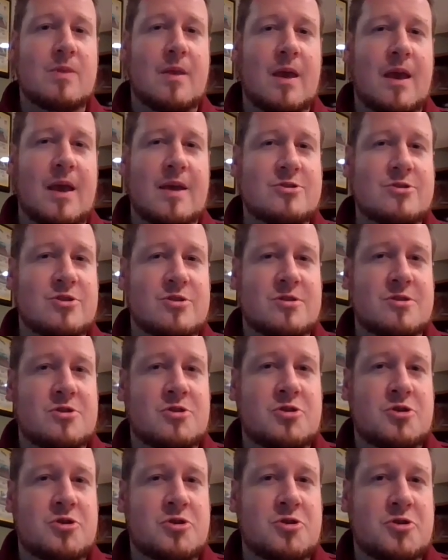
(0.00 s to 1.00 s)
and just
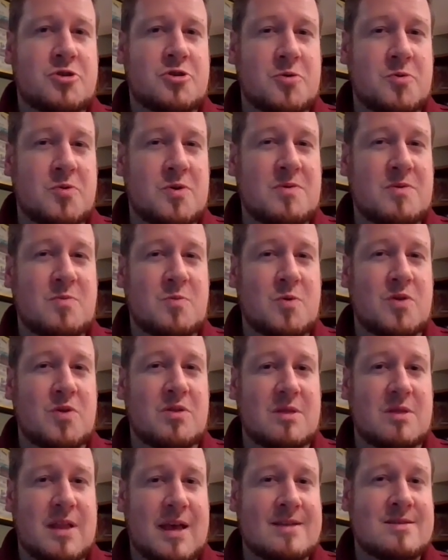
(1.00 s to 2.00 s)
do it with
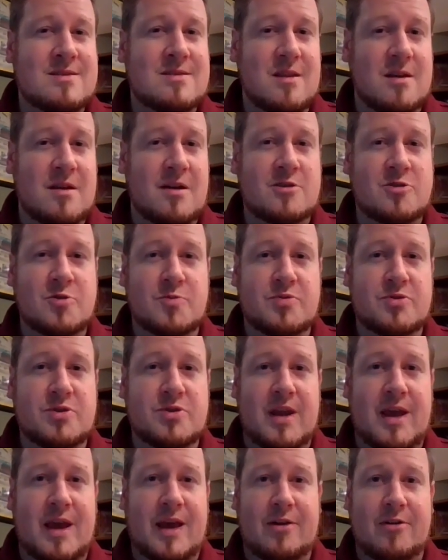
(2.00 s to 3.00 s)
less than
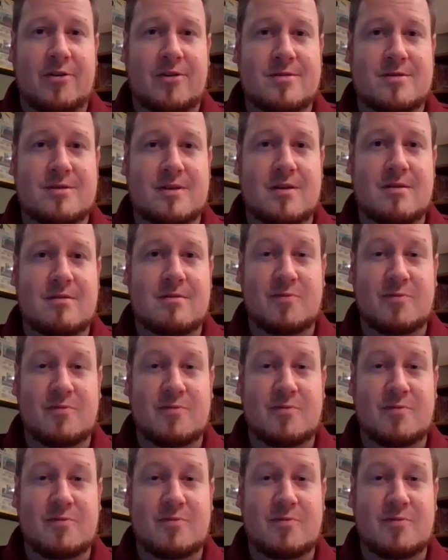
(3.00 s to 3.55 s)
100% accuracy.